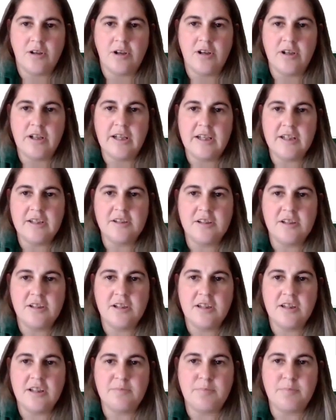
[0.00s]
go
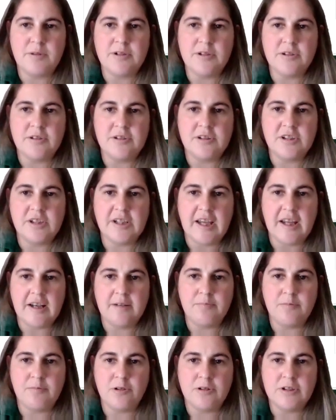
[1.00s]
into the bill to
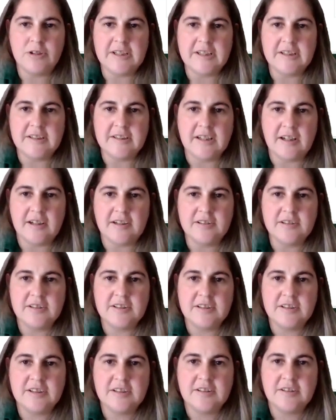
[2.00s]
get more
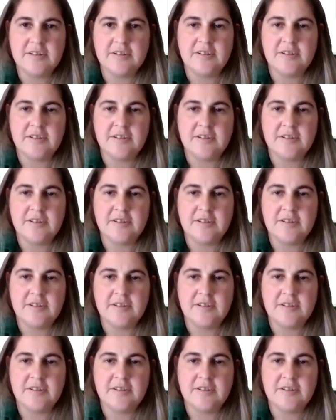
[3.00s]
details.